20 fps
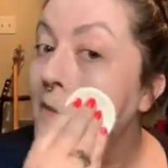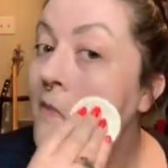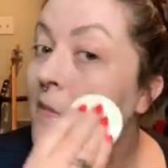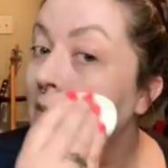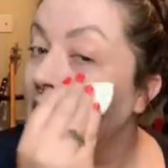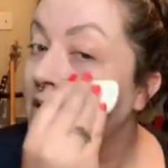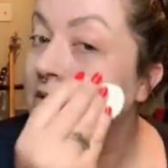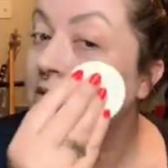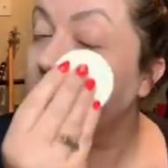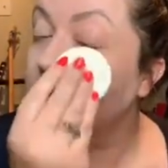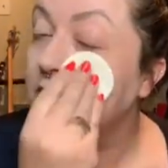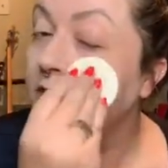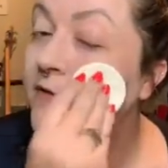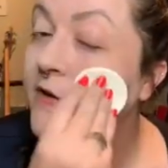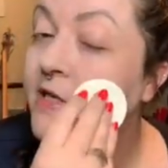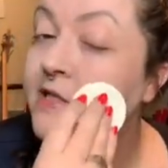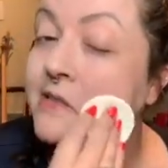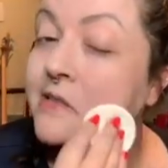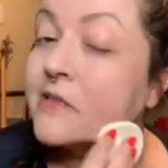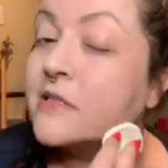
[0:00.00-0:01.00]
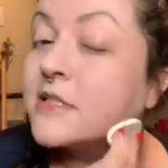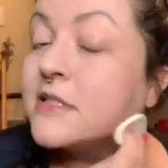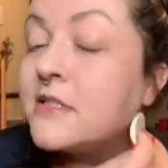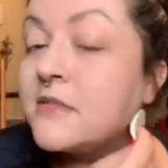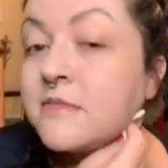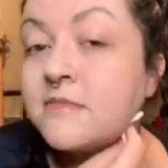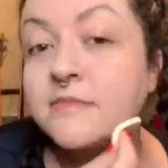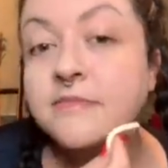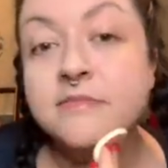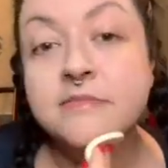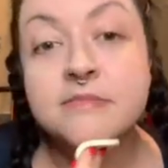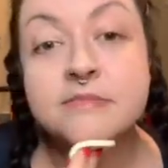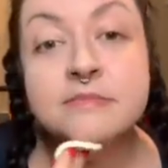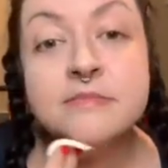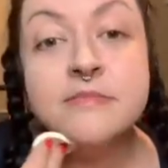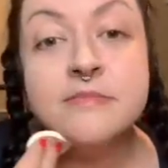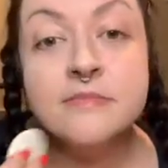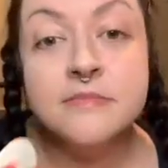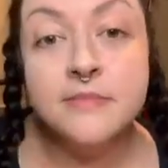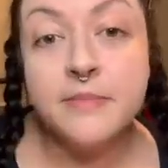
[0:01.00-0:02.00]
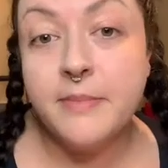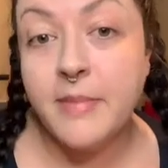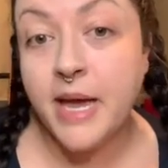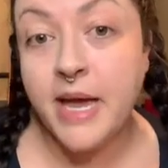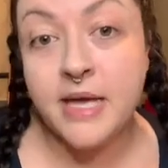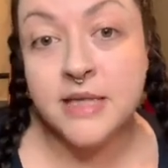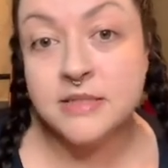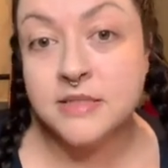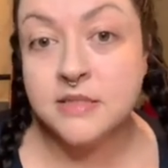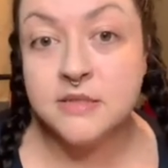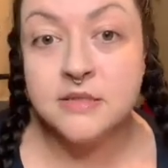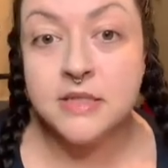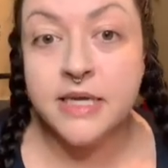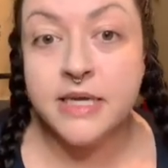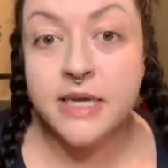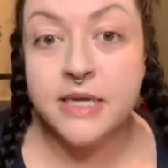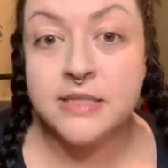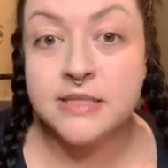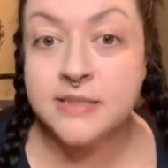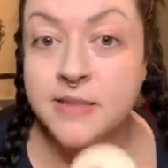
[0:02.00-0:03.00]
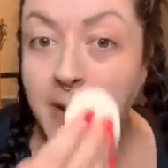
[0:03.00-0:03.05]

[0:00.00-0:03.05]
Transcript: until your face looks matte, I guess.